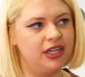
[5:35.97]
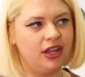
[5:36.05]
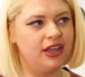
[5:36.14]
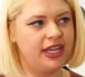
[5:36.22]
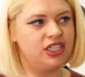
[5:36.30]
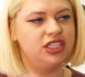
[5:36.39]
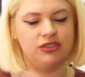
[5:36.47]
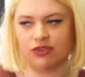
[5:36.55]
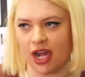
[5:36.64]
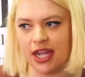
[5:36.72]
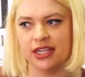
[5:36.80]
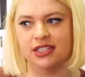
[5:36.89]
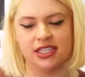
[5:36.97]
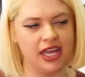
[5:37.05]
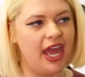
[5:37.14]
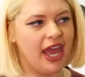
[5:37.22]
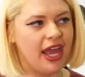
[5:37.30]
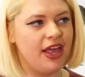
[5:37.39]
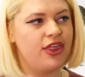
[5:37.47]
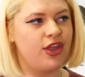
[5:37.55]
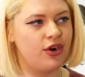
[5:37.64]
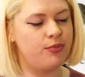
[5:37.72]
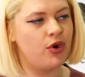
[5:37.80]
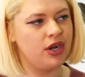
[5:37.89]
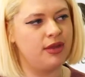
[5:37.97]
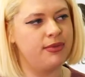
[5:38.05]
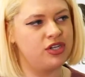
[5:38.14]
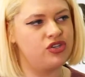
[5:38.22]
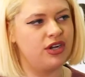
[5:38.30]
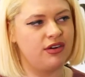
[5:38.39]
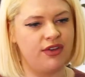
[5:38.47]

Like she runs a third-party administrator